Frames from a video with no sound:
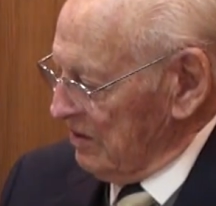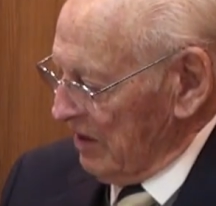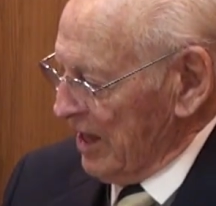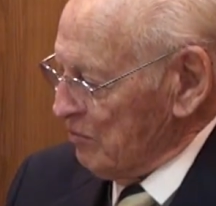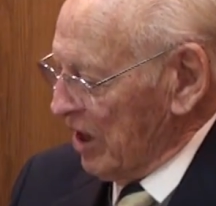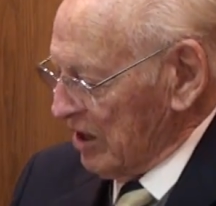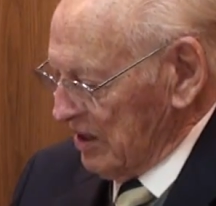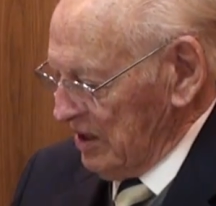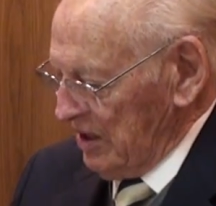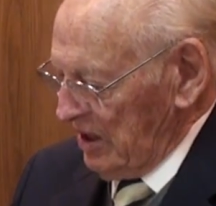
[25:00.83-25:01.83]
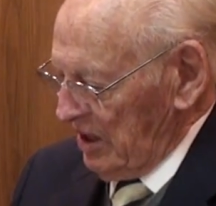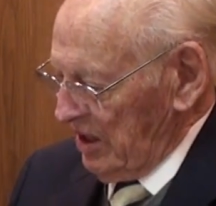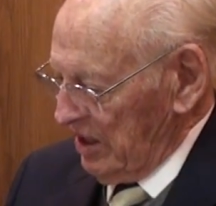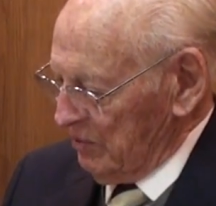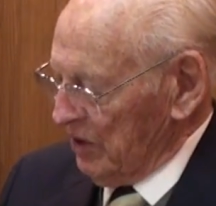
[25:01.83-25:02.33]
landmark,
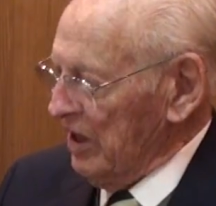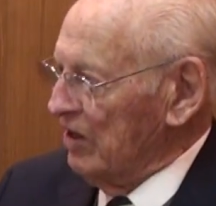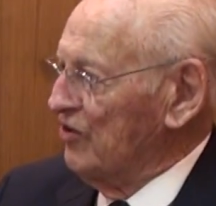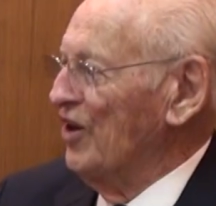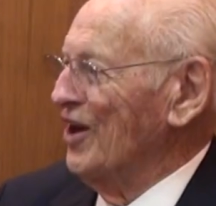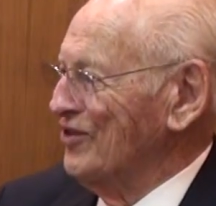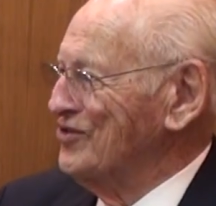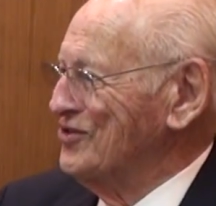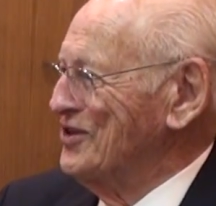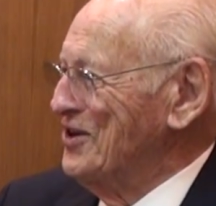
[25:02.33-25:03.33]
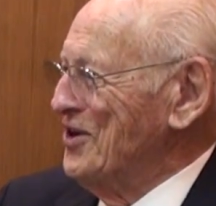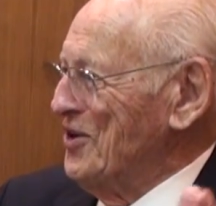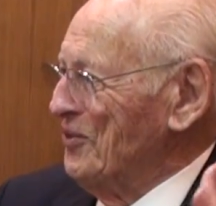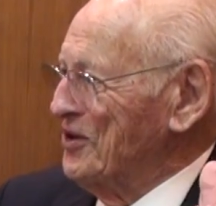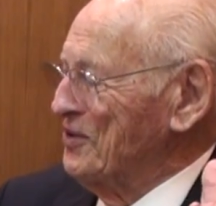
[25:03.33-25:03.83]
and we had tents
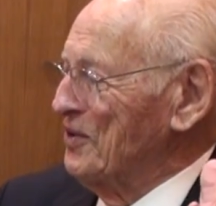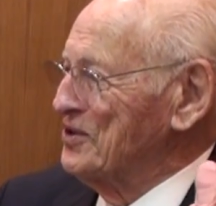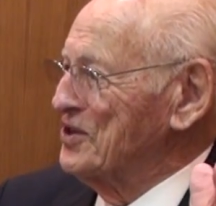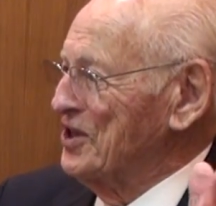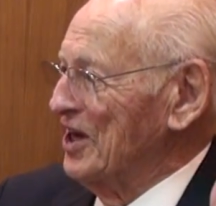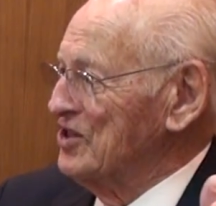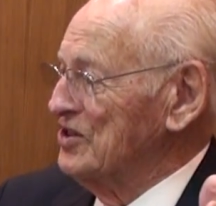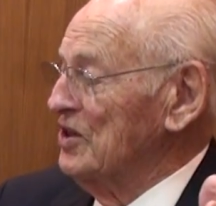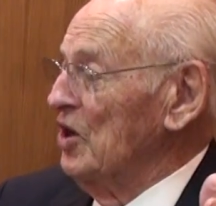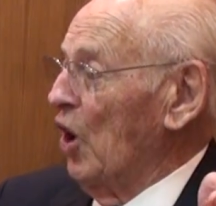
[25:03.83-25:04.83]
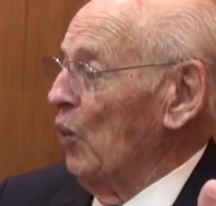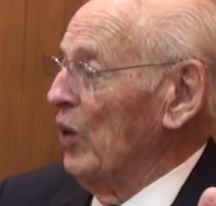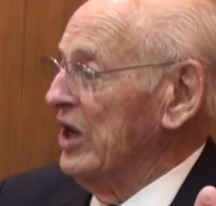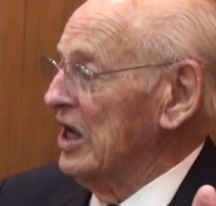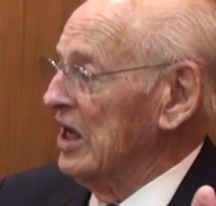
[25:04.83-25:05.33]
we were tense
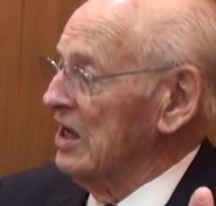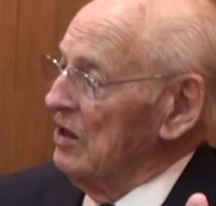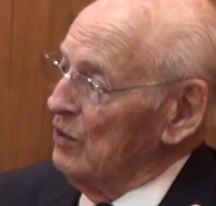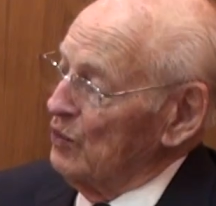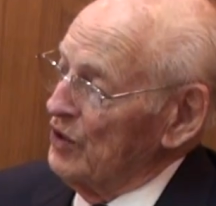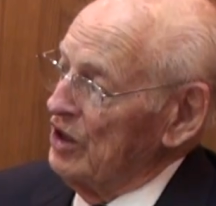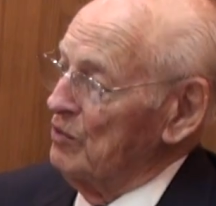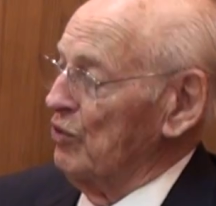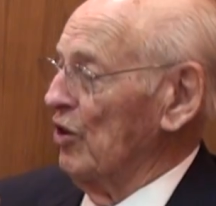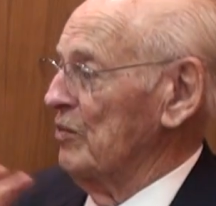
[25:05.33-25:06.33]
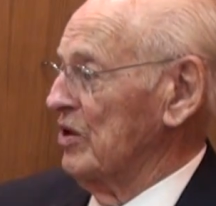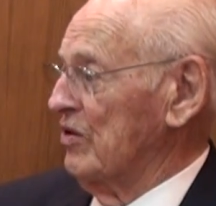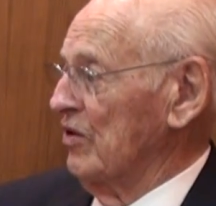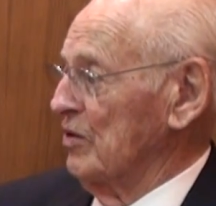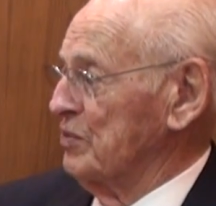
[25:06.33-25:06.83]
awaiting redeployment
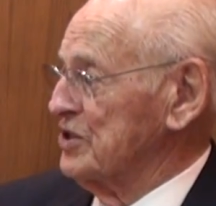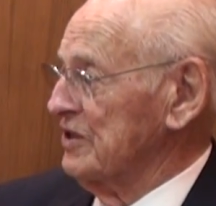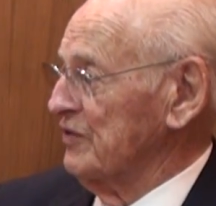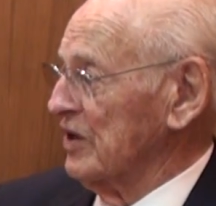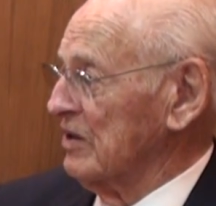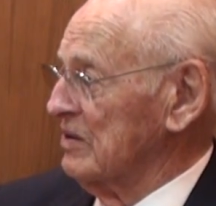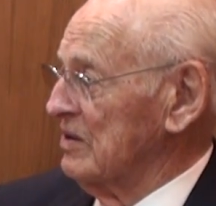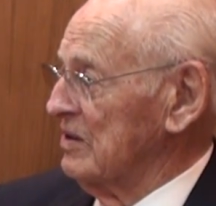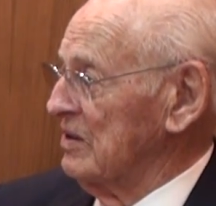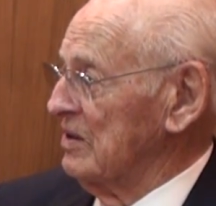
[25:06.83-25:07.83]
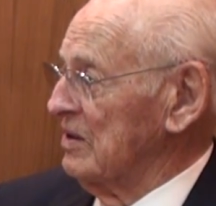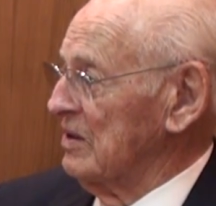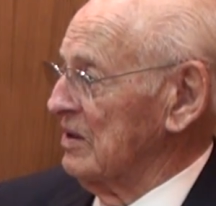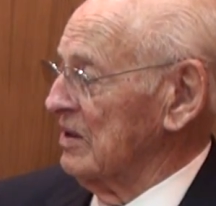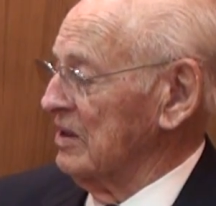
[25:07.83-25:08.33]
to the Pacific,
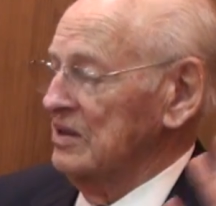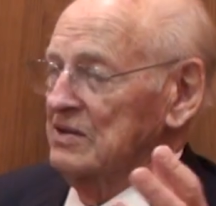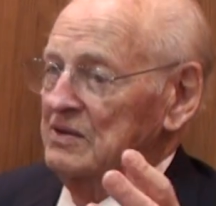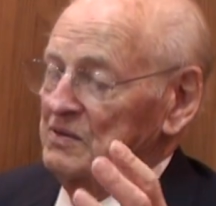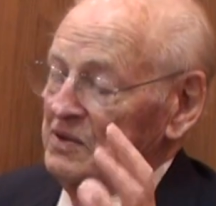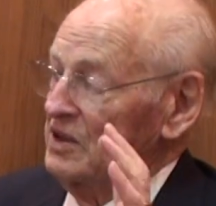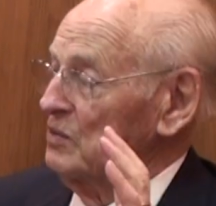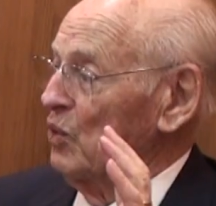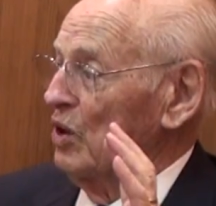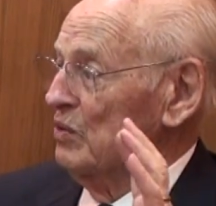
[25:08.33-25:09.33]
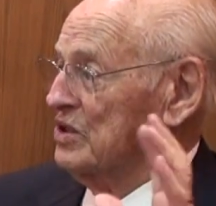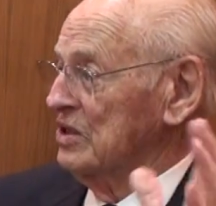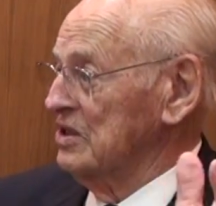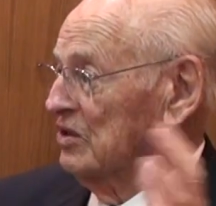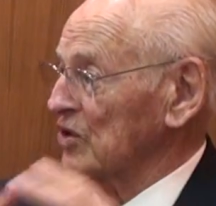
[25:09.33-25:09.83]
because the war was
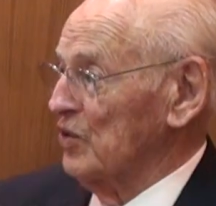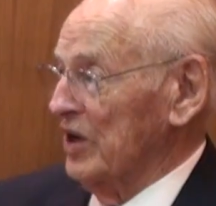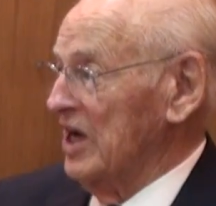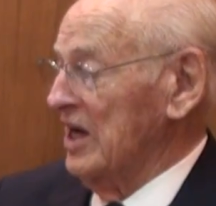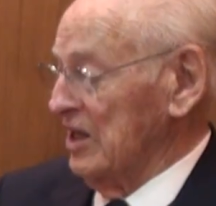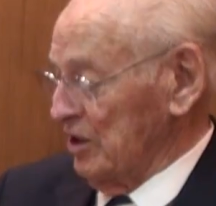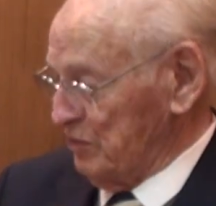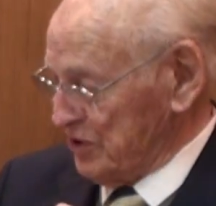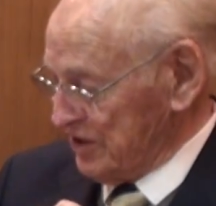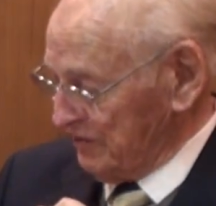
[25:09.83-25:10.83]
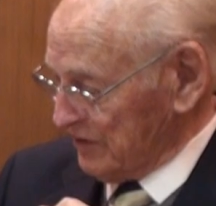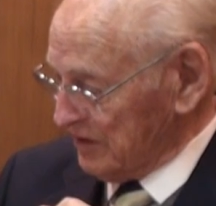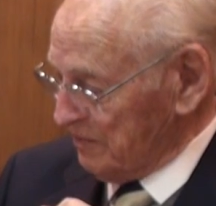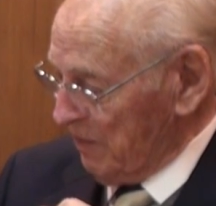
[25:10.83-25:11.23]
still going on in the Pacific.